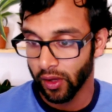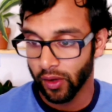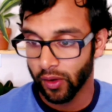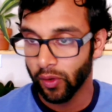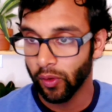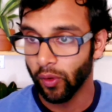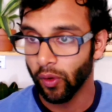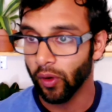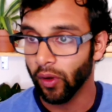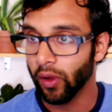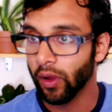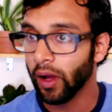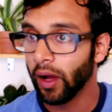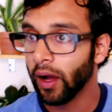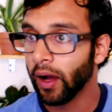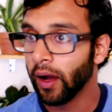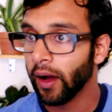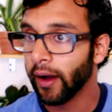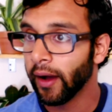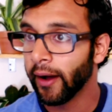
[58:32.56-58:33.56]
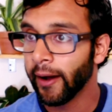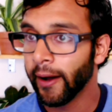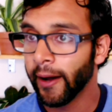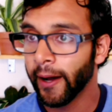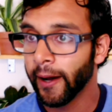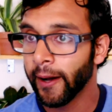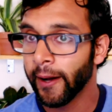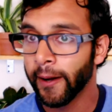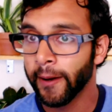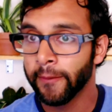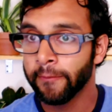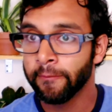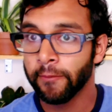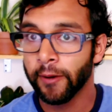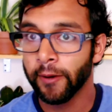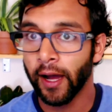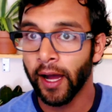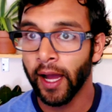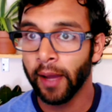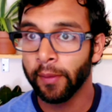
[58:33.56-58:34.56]
Cool.
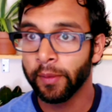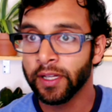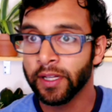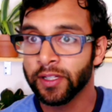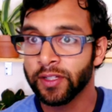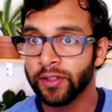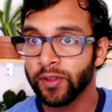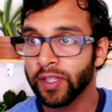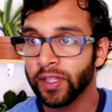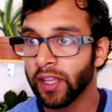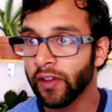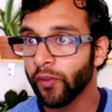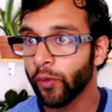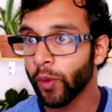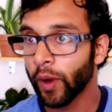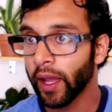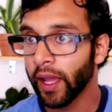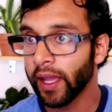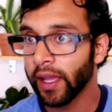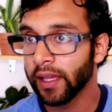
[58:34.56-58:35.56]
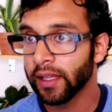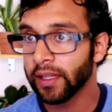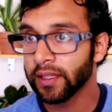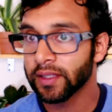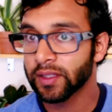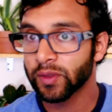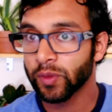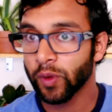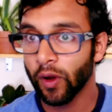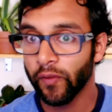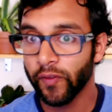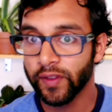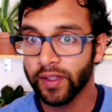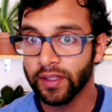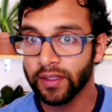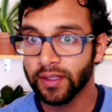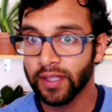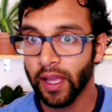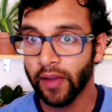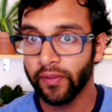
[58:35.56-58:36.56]
I'm going to do the giveaway. It is
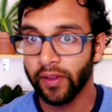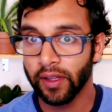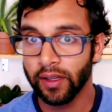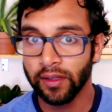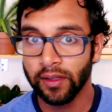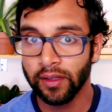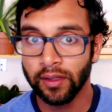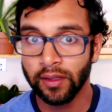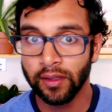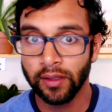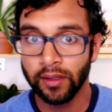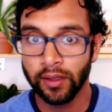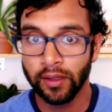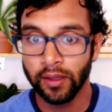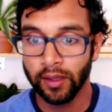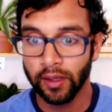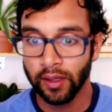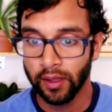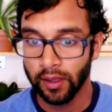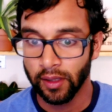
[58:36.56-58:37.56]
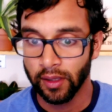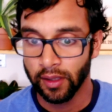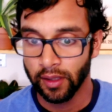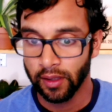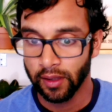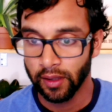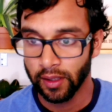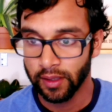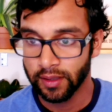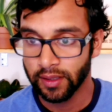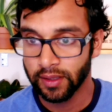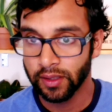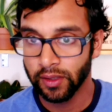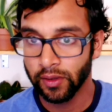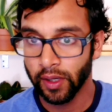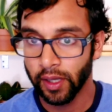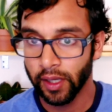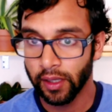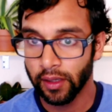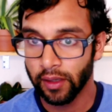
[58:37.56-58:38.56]
12:57. Let's
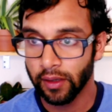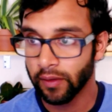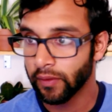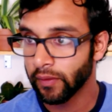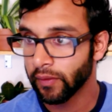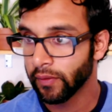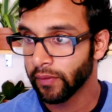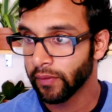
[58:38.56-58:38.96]
do it.